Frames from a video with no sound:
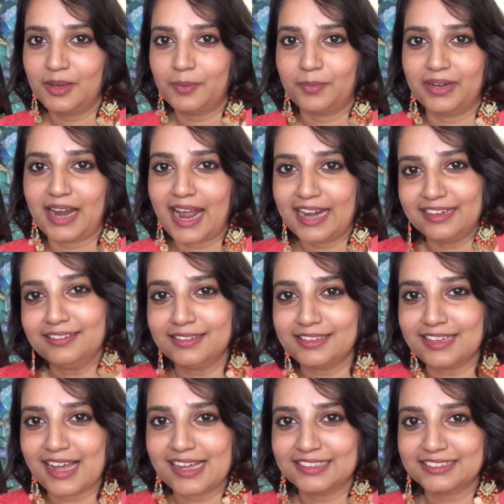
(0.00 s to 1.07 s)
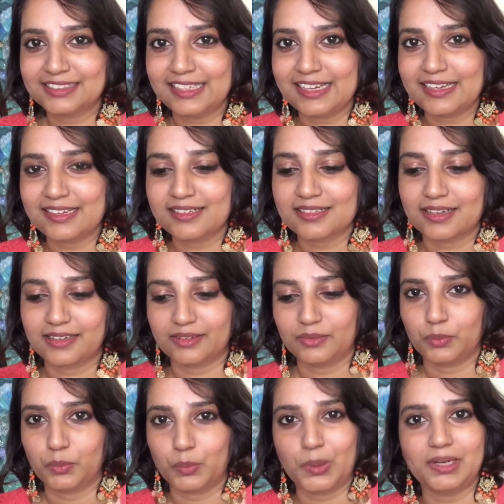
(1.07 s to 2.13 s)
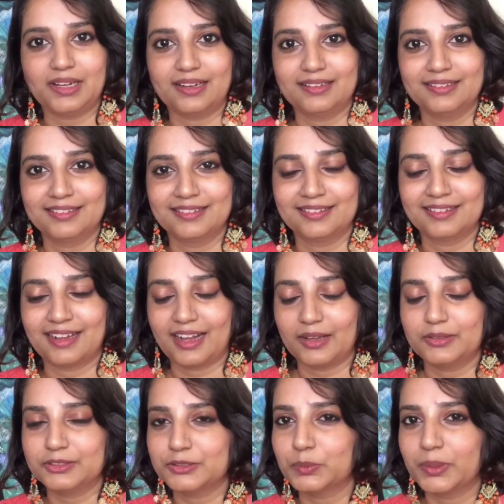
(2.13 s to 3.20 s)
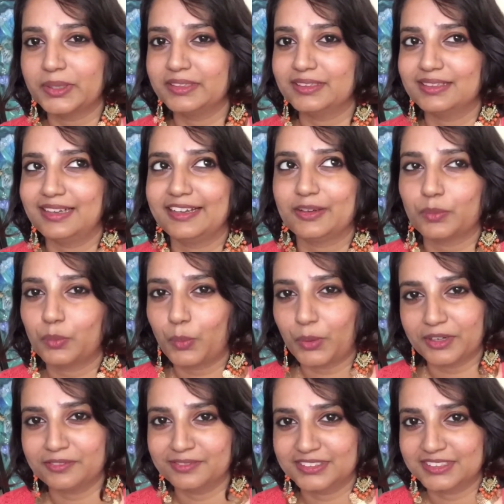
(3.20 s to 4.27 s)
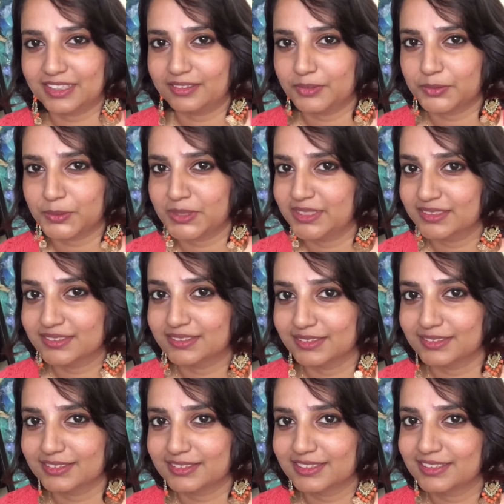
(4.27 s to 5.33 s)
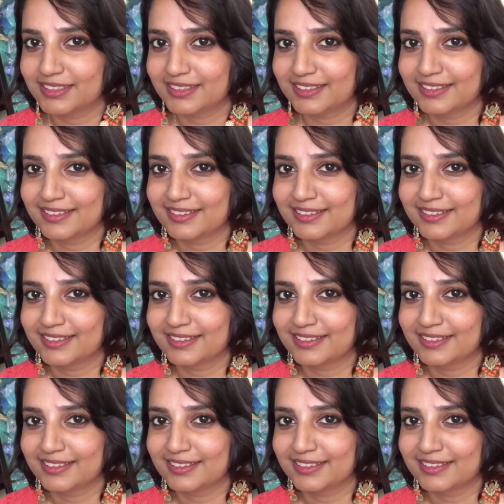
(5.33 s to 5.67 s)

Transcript: But add in the last layer and voila, I used to wonder, like, what wizardry is this?